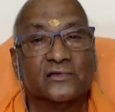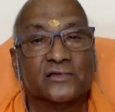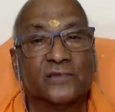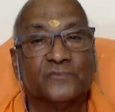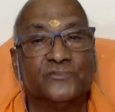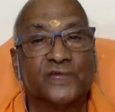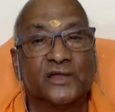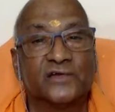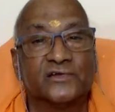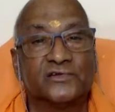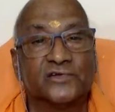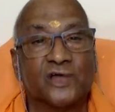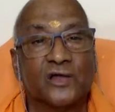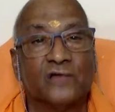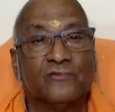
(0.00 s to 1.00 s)
Subject
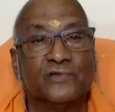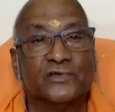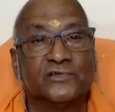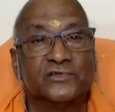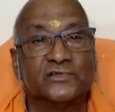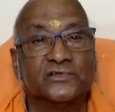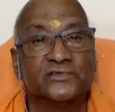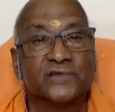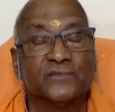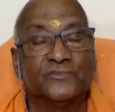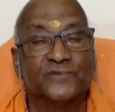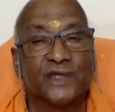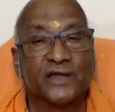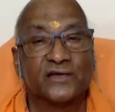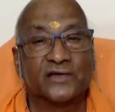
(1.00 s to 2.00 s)
is always the
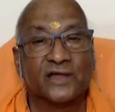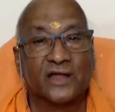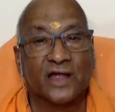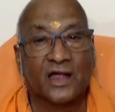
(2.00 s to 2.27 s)
subject.